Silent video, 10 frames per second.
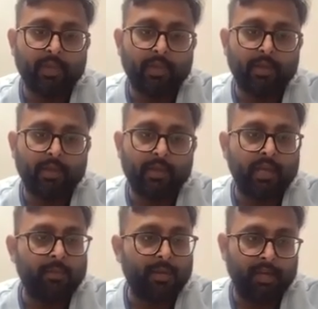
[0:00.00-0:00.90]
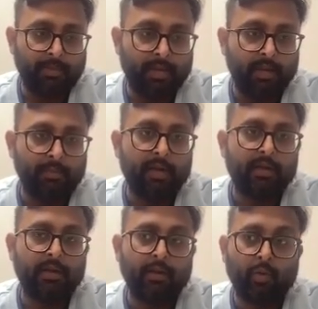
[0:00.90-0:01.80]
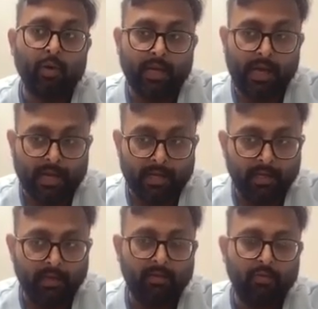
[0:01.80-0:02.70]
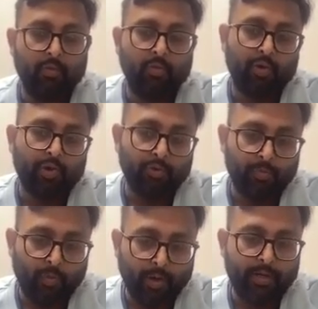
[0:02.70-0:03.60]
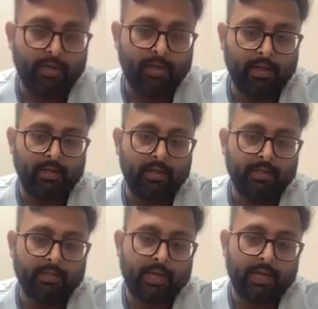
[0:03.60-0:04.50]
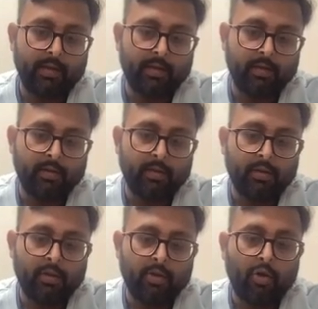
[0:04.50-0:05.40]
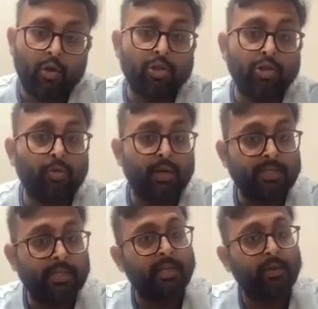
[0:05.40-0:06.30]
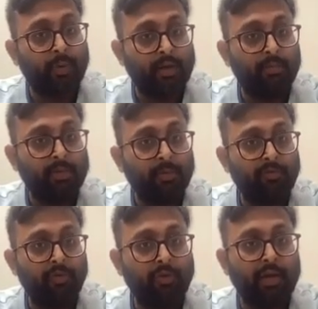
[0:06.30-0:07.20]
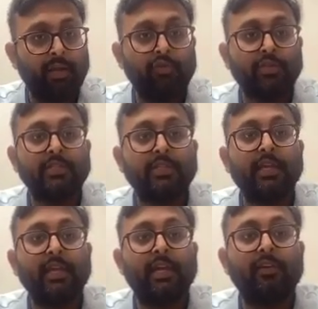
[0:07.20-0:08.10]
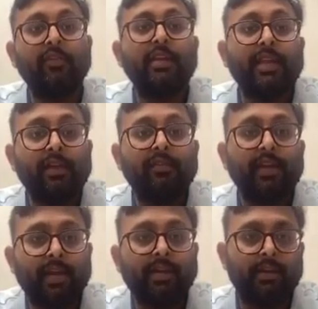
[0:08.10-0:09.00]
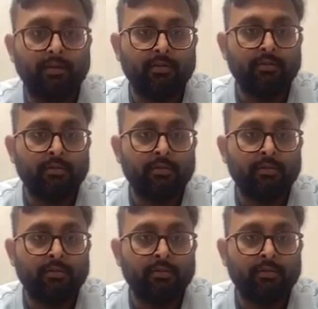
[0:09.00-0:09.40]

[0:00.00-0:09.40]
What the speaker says: ke ek mahine pehle but what I want to point here is that although you are saying it 1 month before I would say it will never end